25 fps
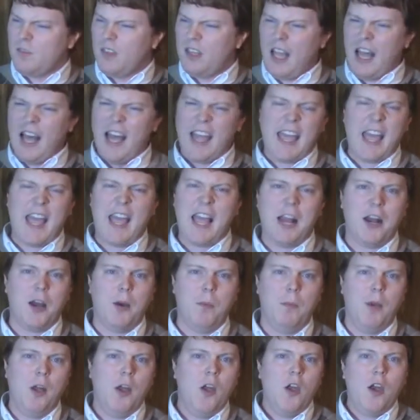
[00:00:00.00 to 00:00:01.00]
I hate
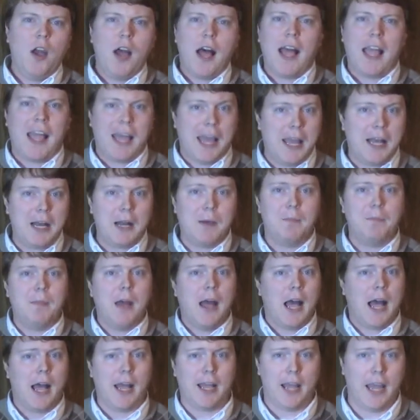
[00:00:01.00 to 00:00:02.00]
them, I hate them,
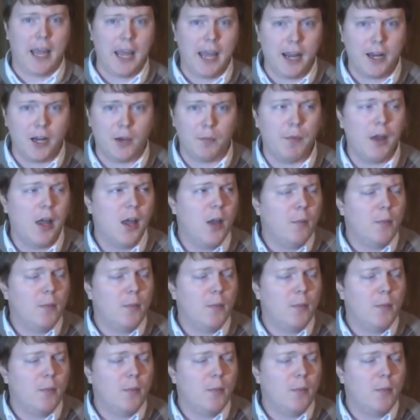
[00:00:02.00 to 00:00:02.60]
I hate them.